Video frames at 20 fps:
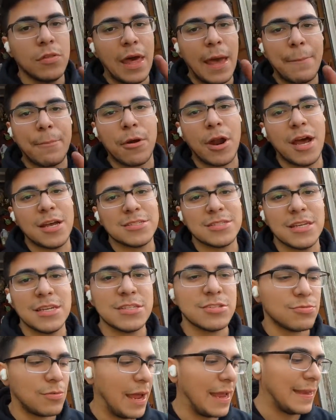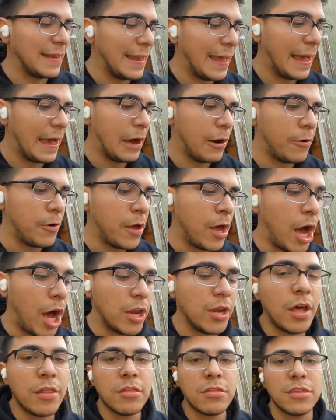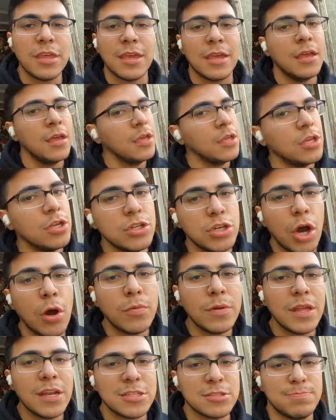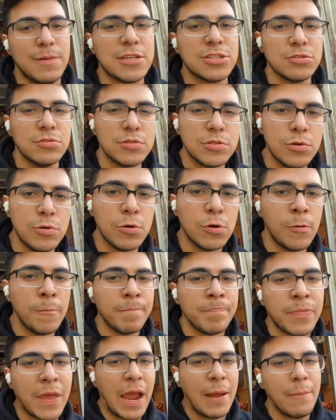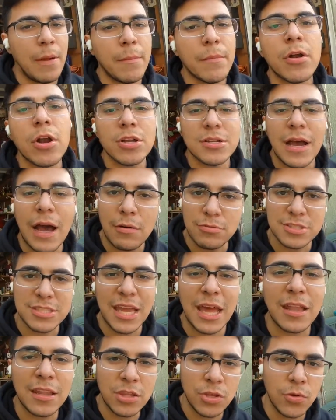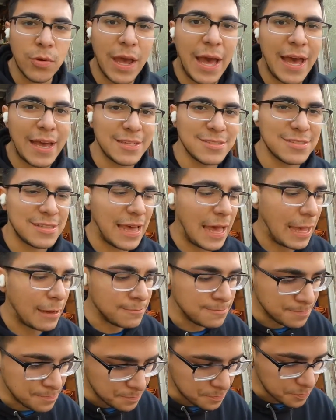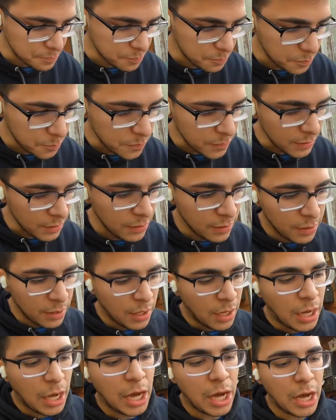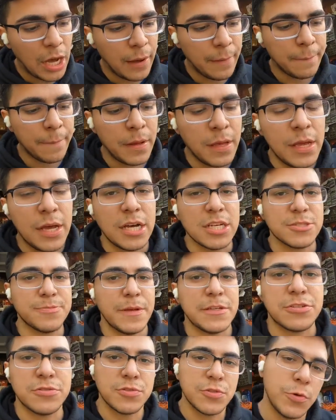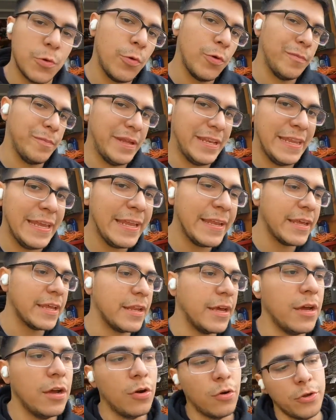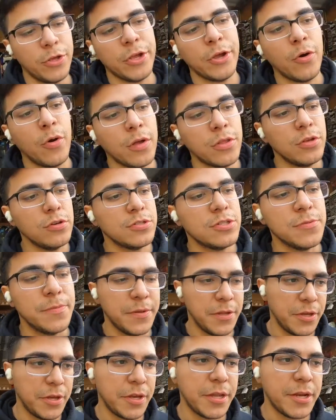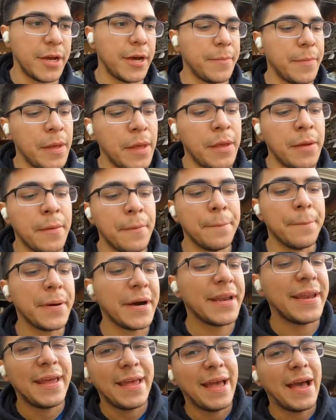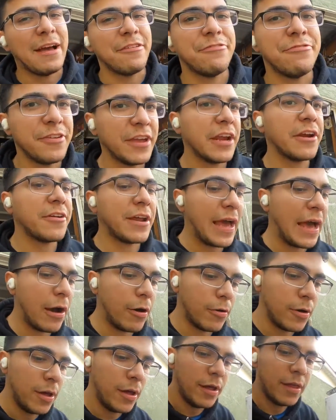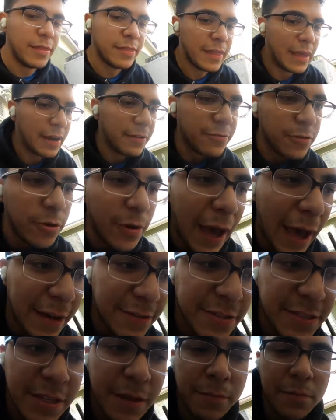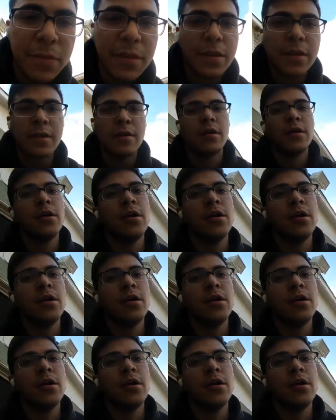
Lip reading: that process right now. Another thing, you don't need a special tool. I remember I was telling you guys that a special tool would be needed, or you can go on YouTube and look it up, but I figured out that if you have something